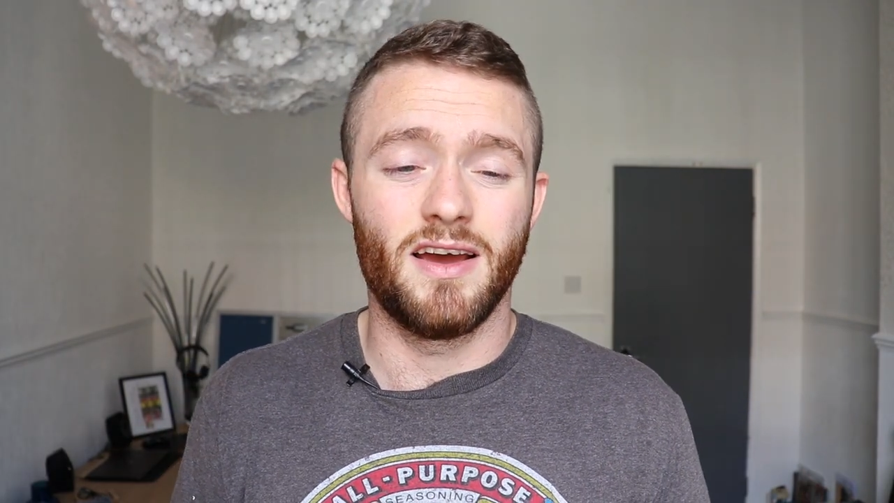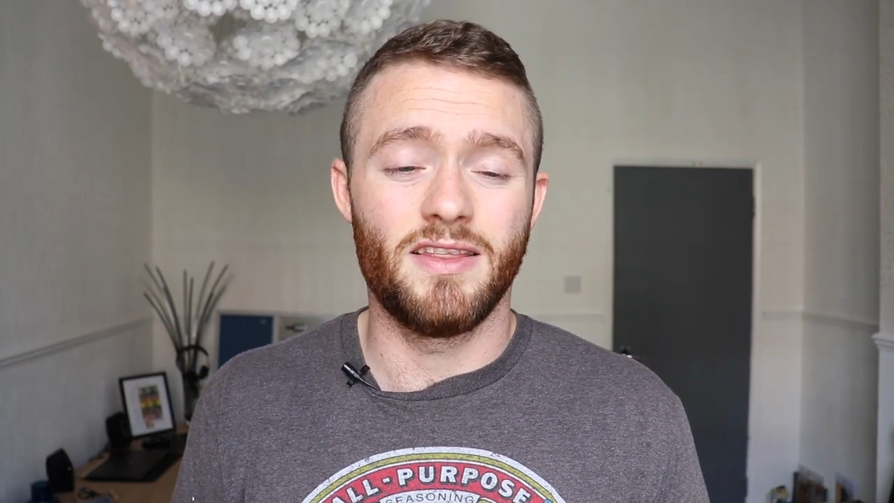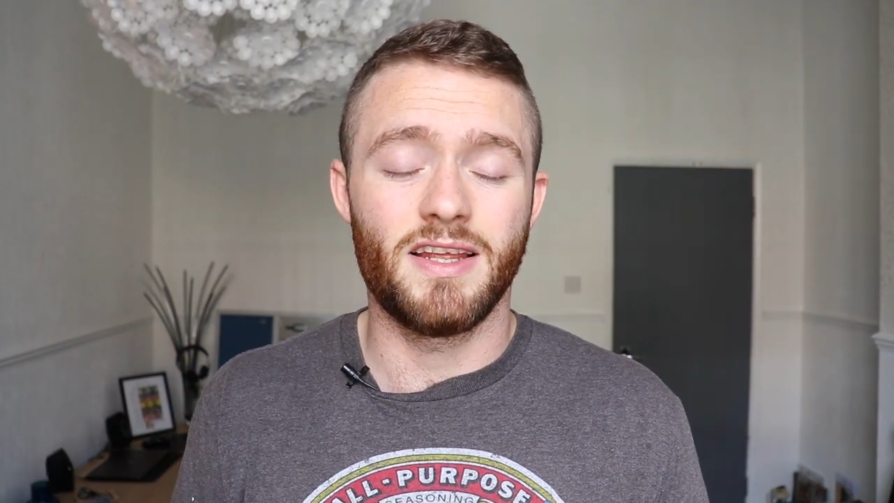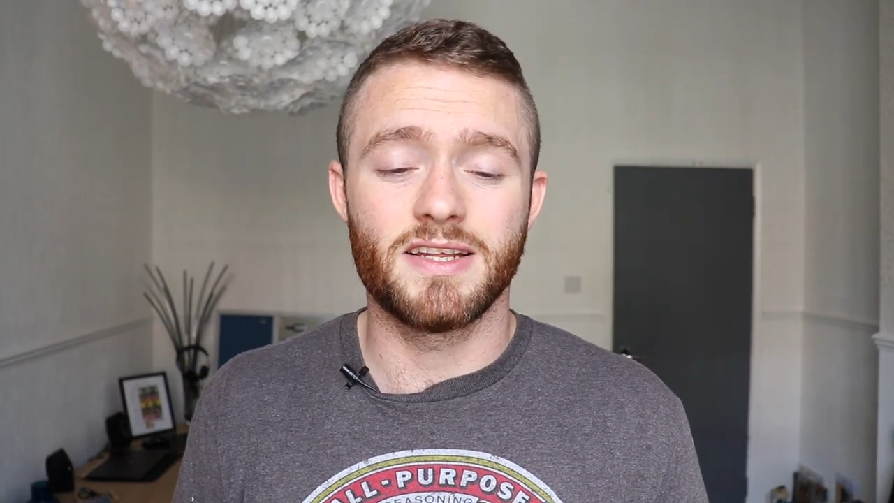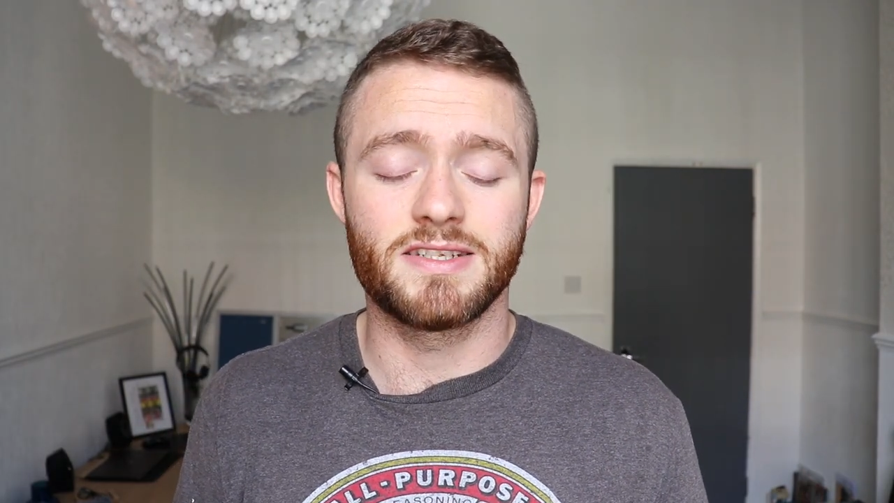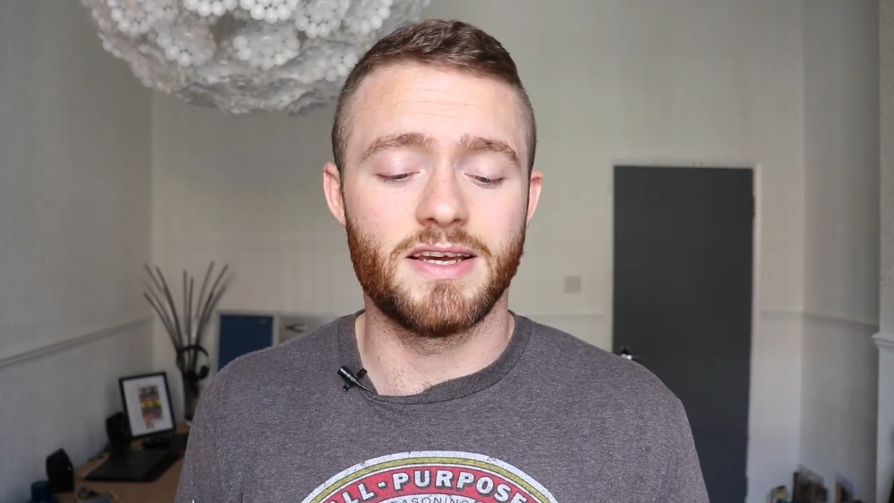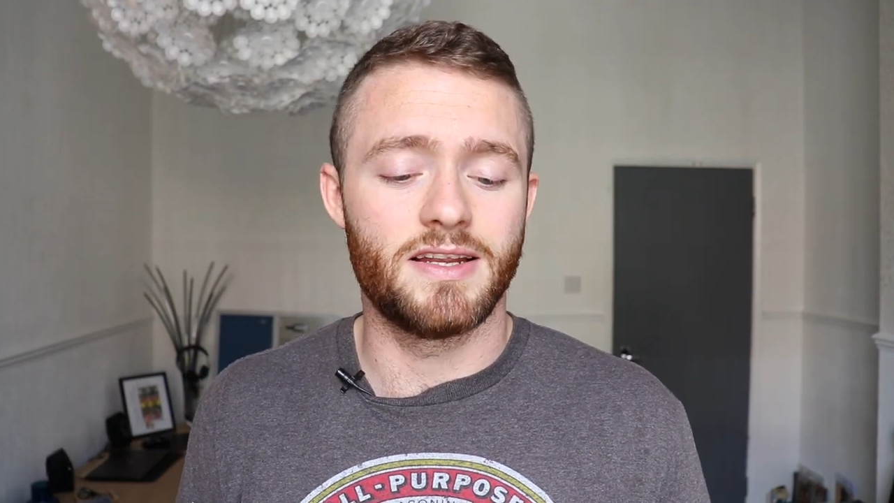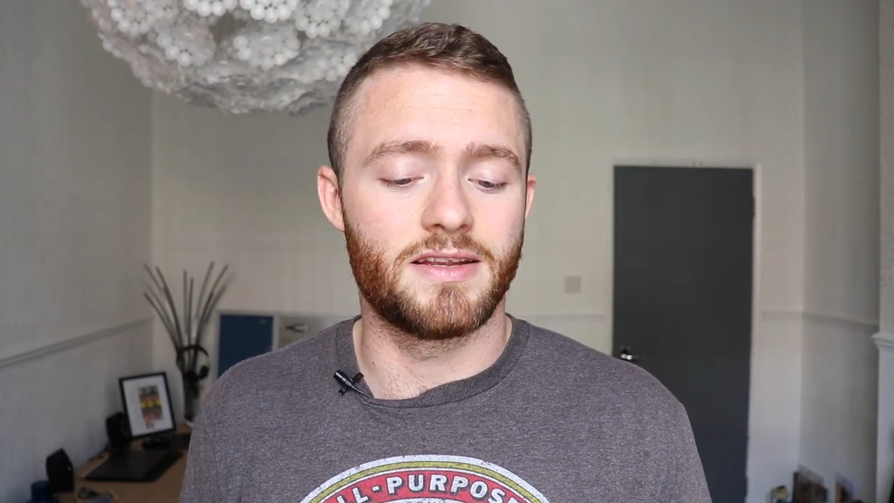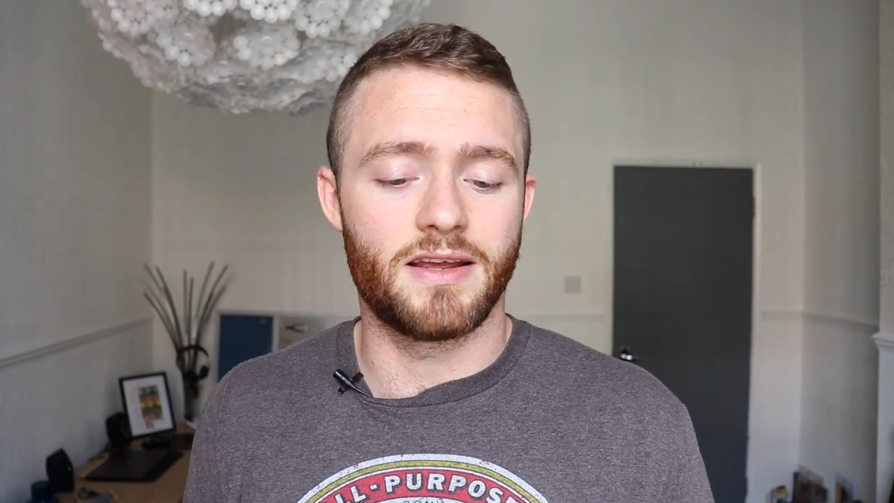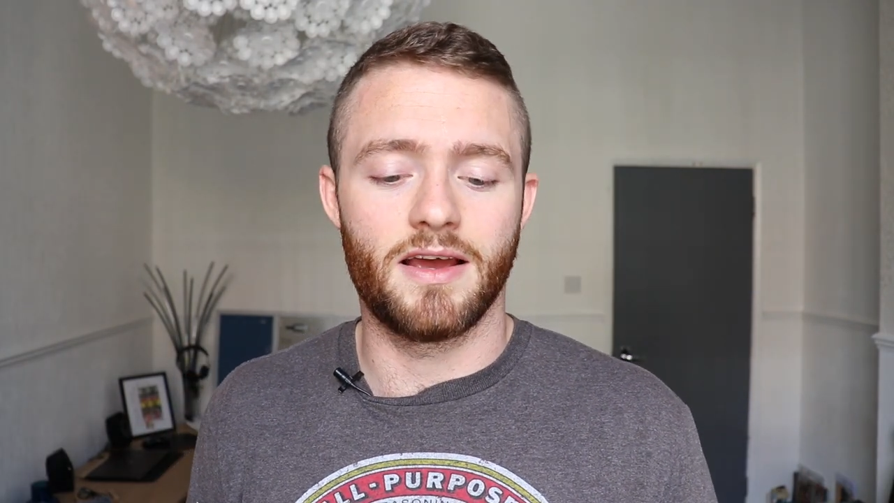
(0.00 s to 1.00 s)
And then I
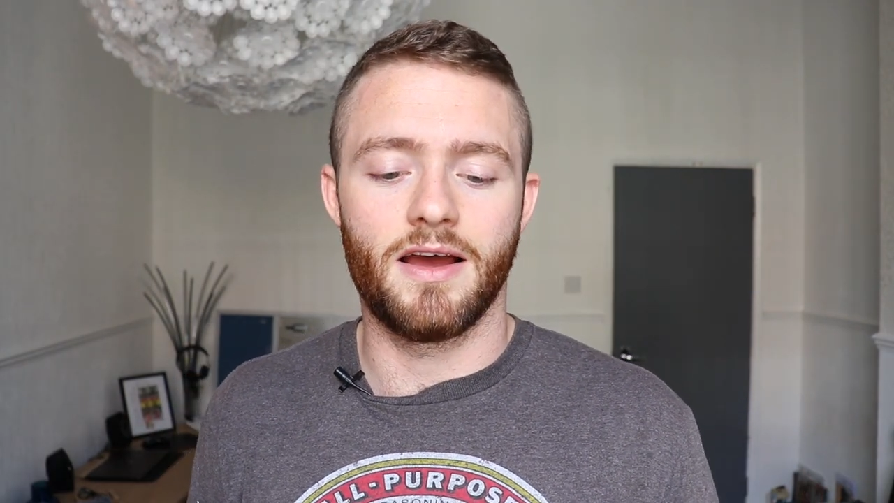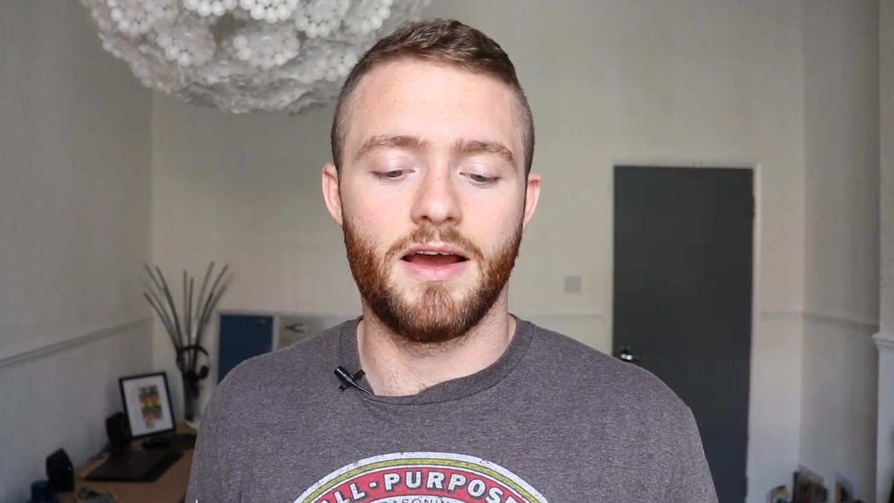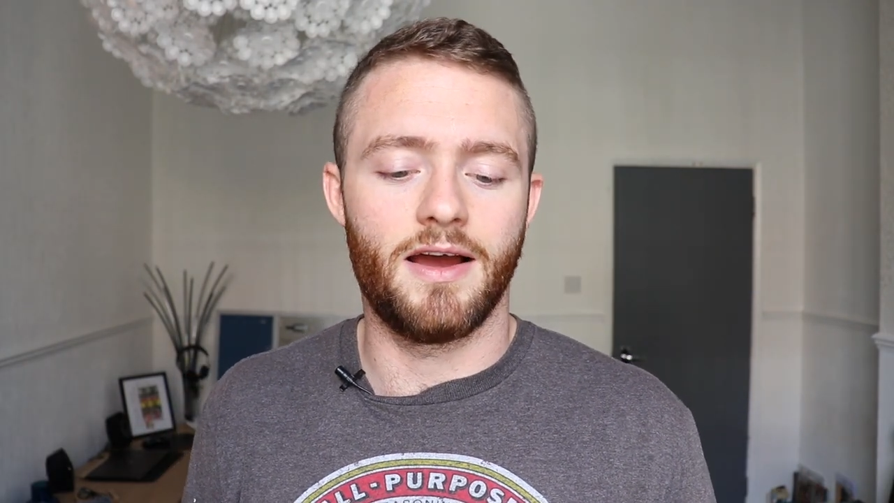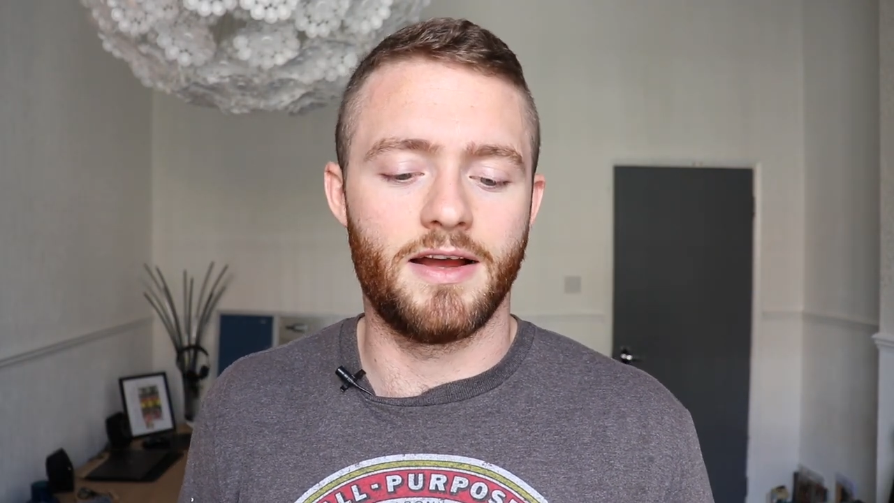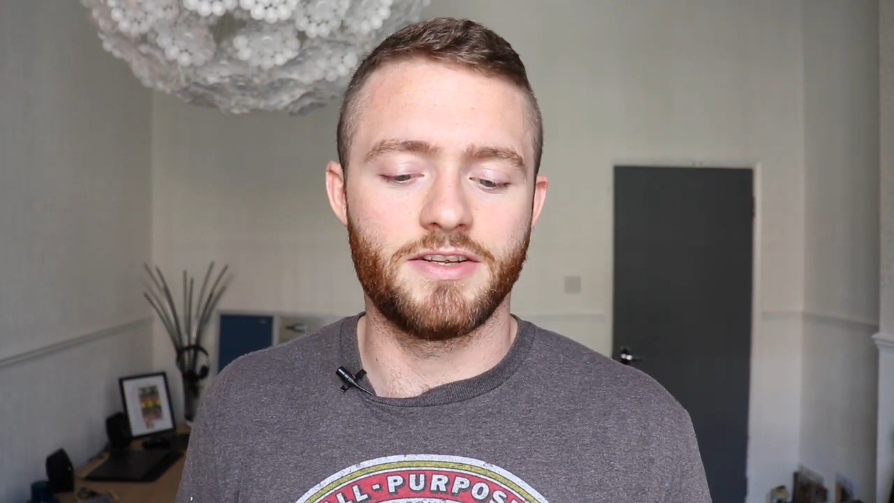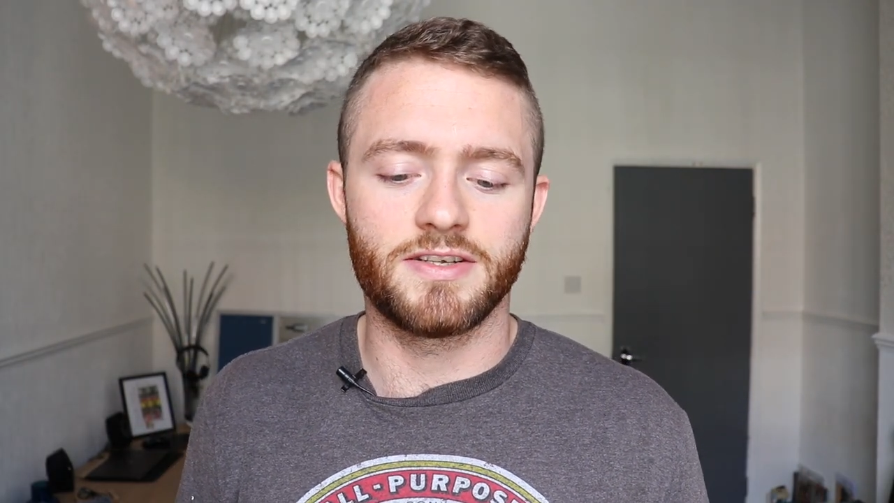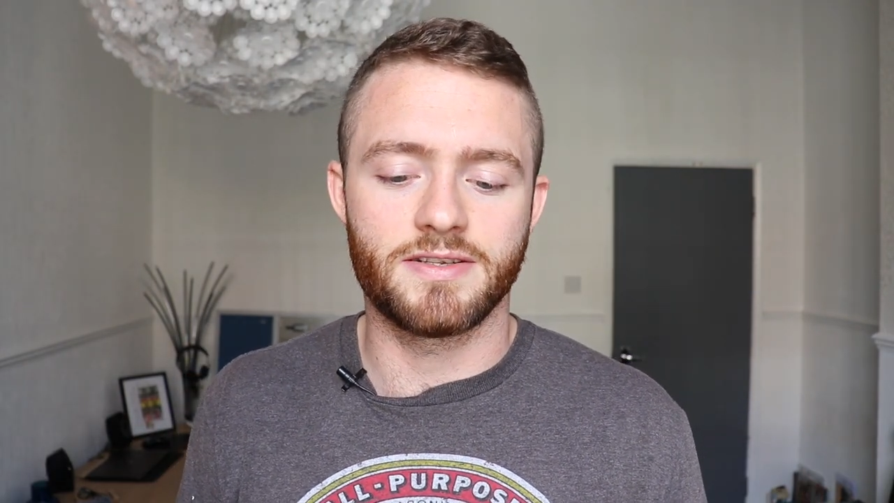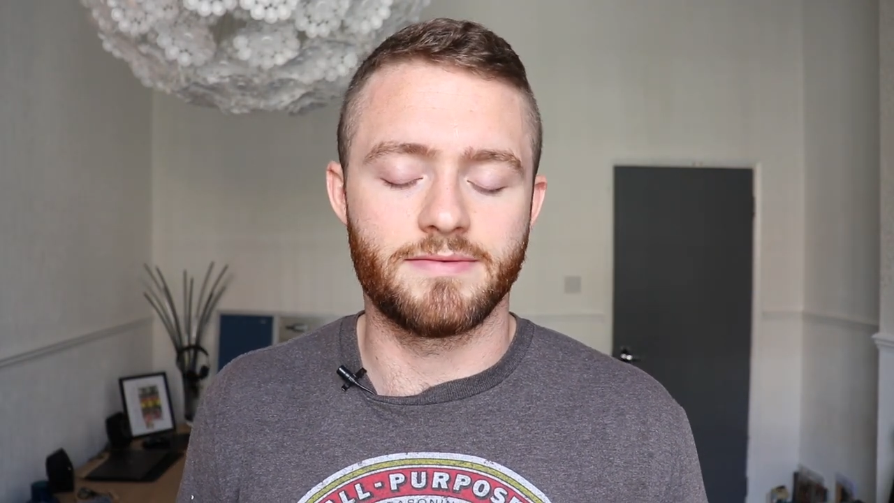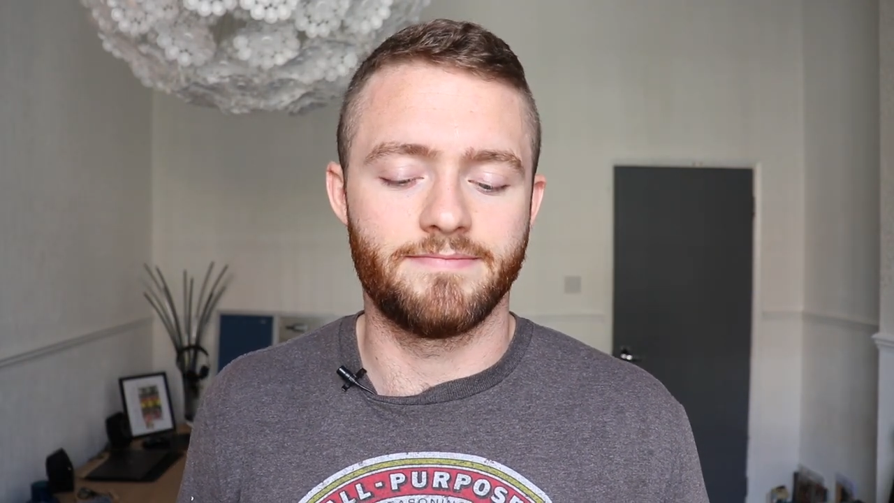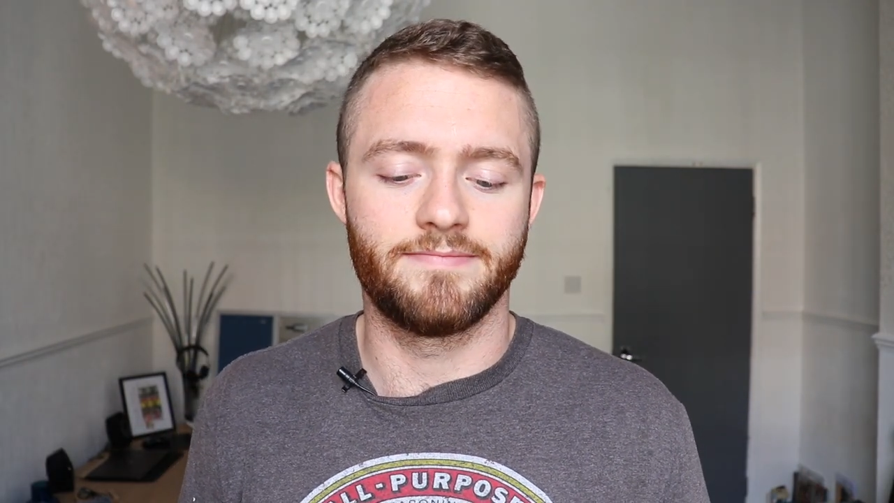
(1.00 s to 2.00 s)
said, I
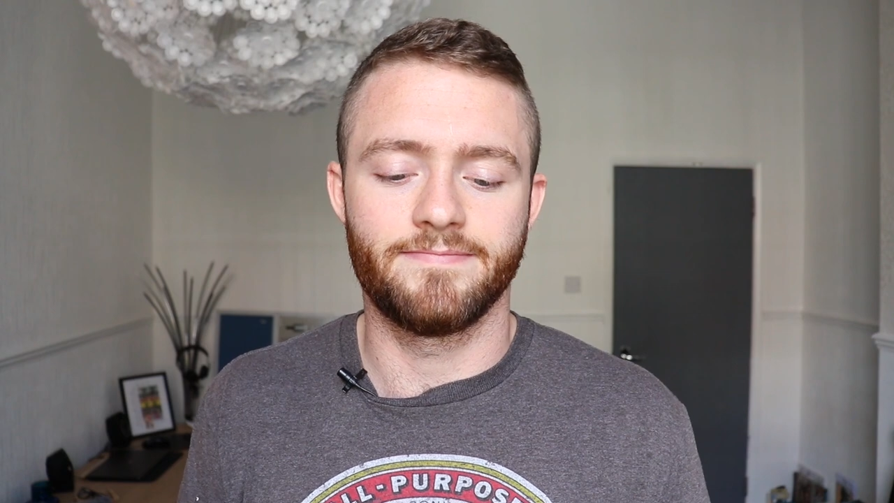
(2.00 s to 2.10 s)
just,